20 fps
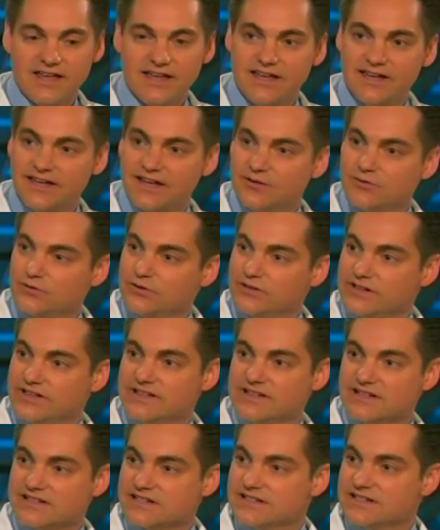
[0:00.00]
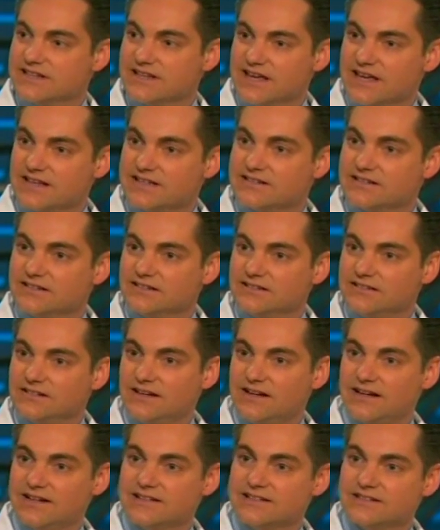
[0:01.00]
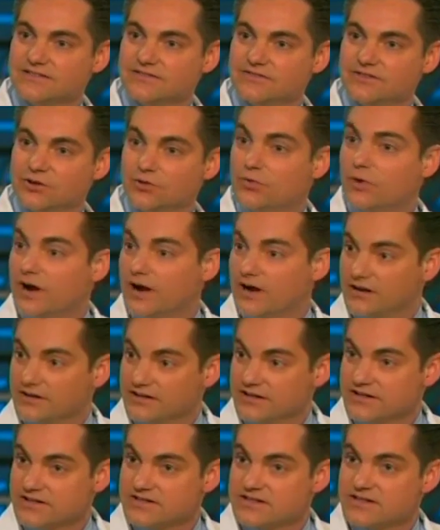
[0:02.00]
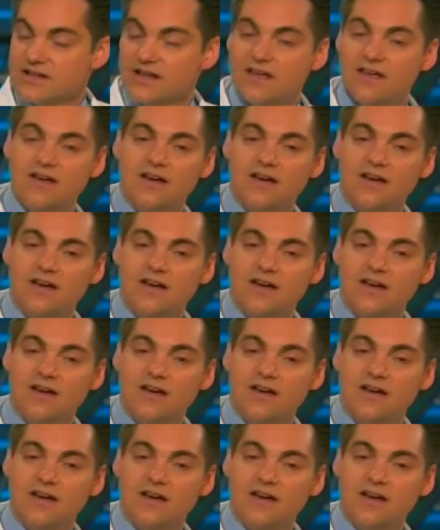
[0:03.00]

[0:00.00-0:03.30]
it really doesn't get a lot of awareness.